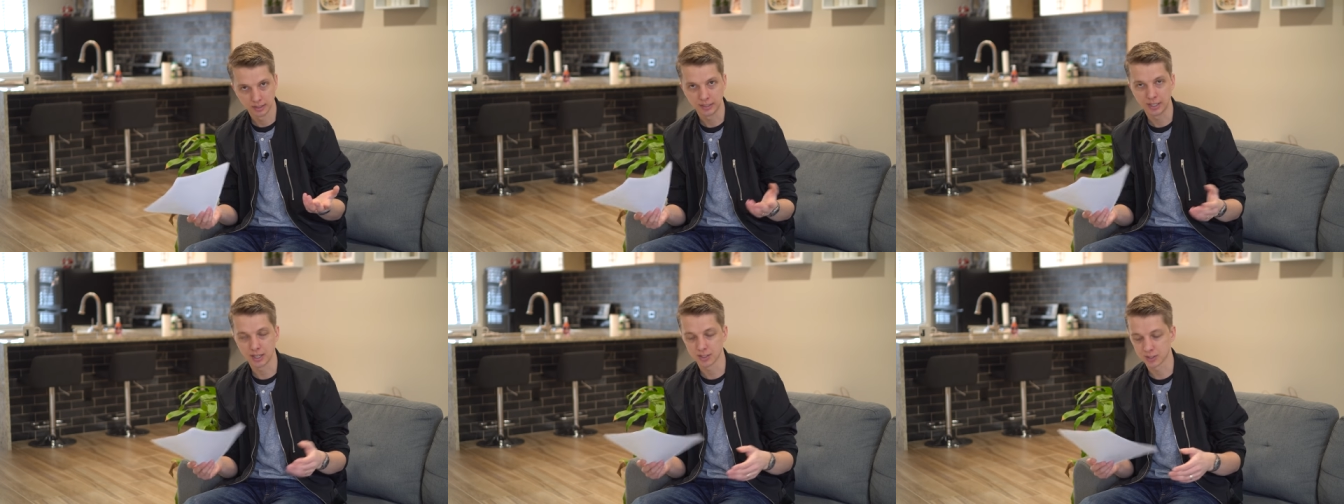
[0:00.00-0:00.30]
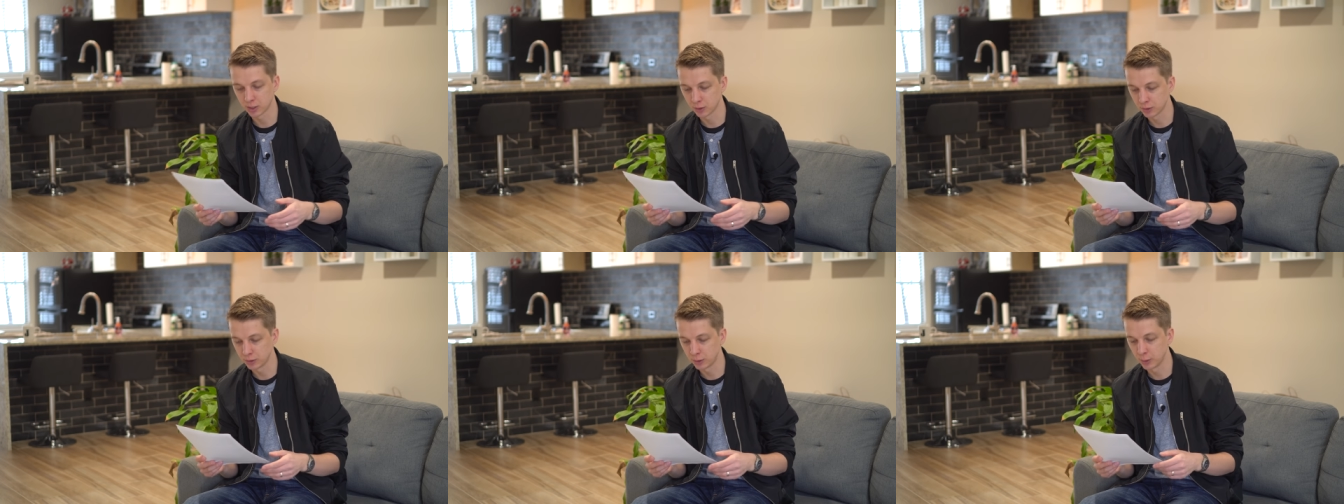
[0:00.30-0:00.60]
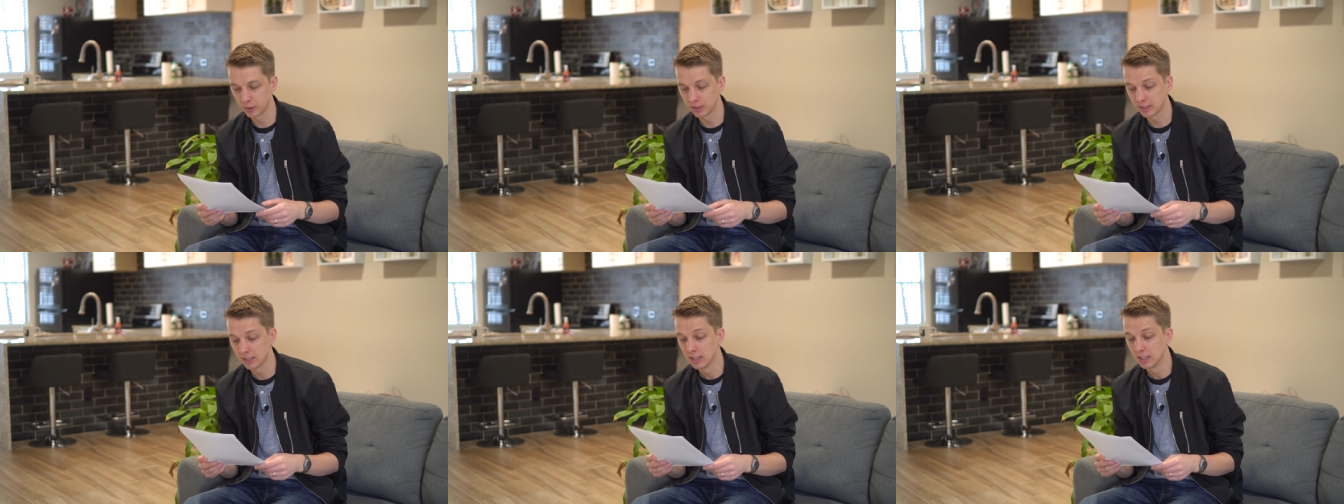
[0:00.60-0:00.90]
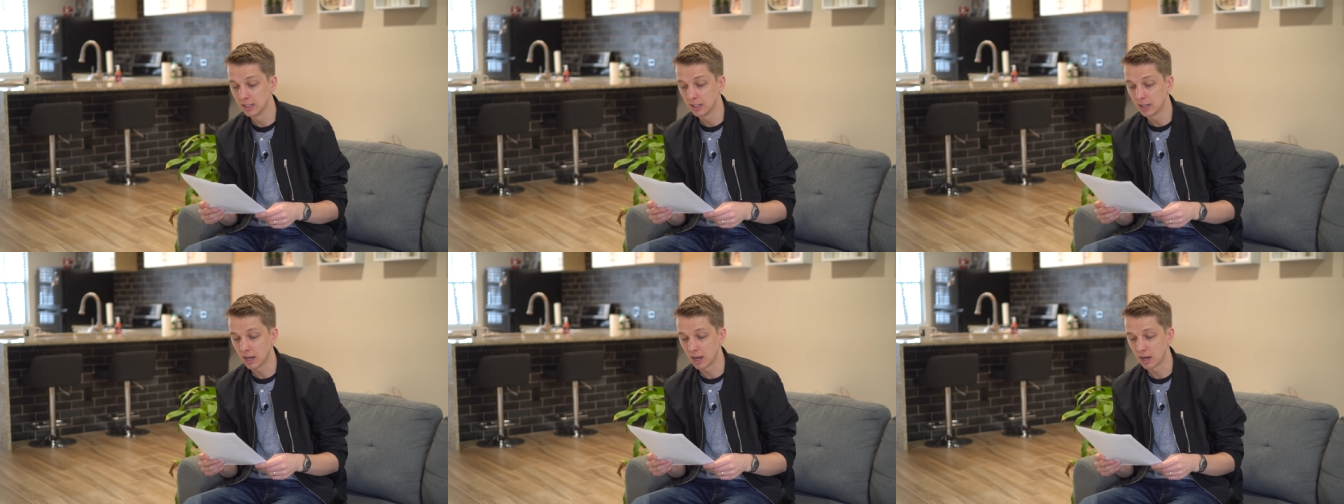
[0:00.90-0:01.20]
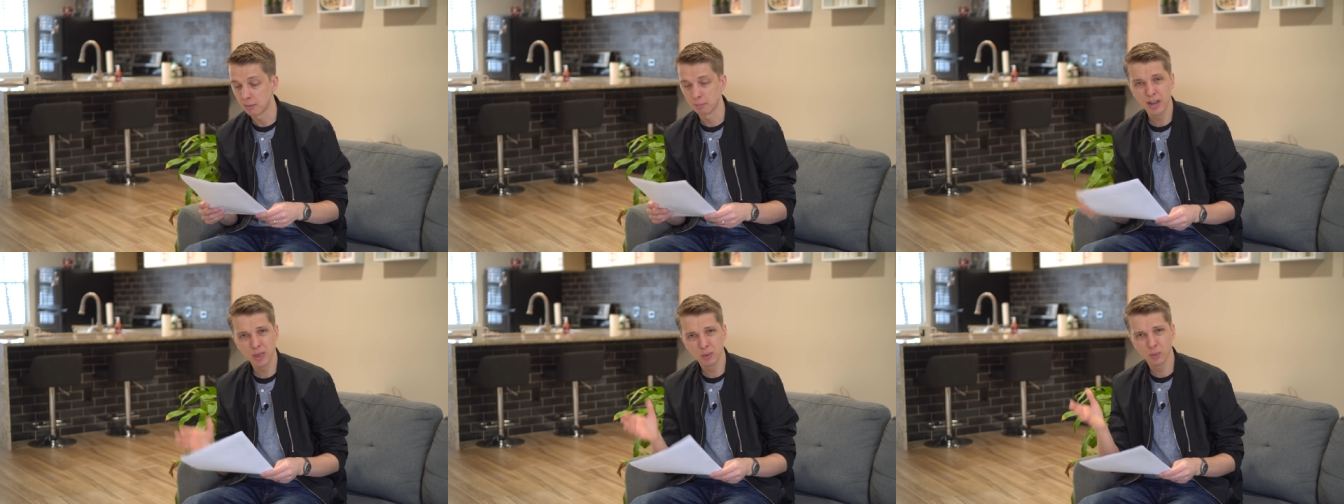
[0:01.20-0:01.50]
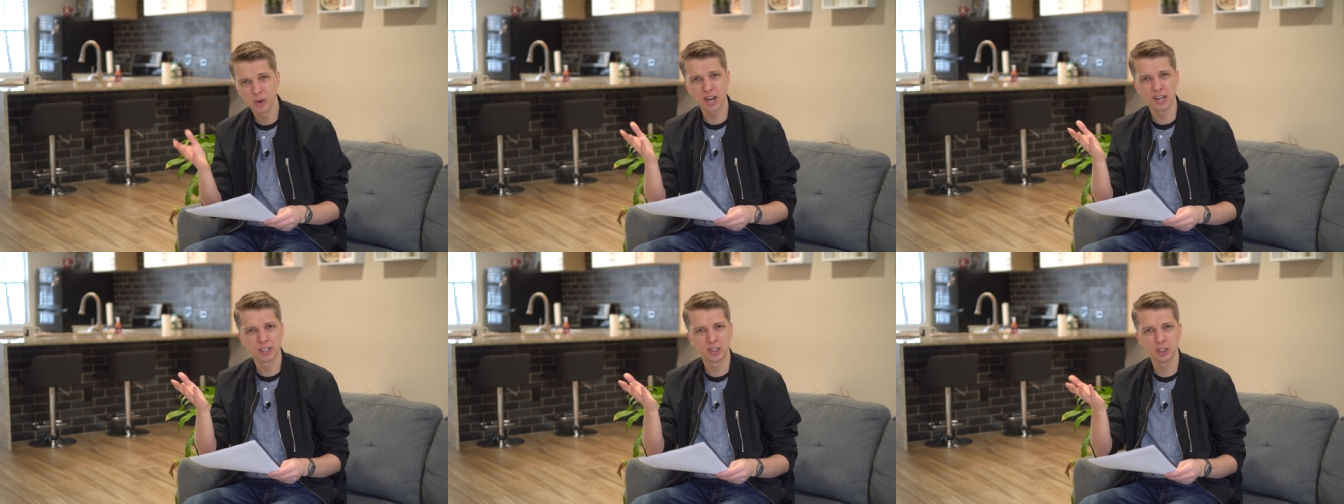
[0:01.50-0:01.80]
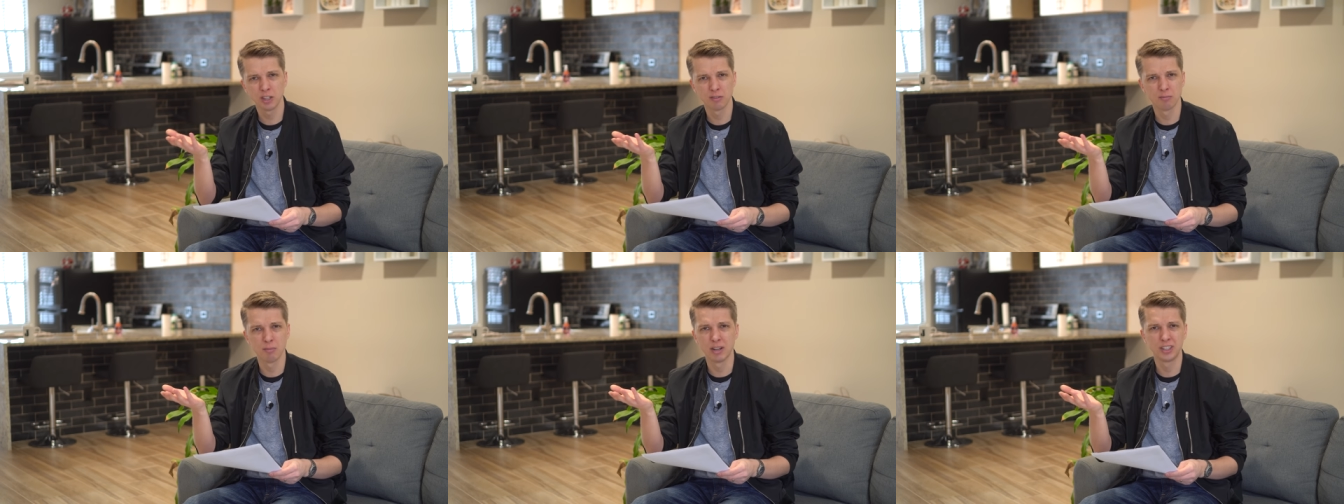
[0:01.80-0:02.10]
Yes, I'll do it. Uh, by the way, I
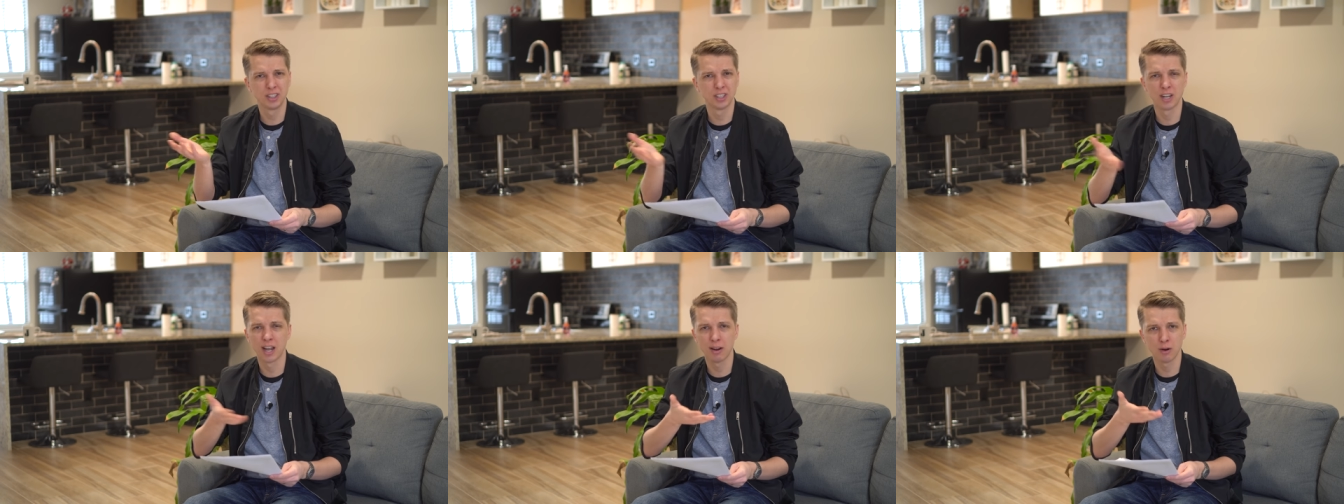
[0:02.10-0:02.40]
should have mentioned,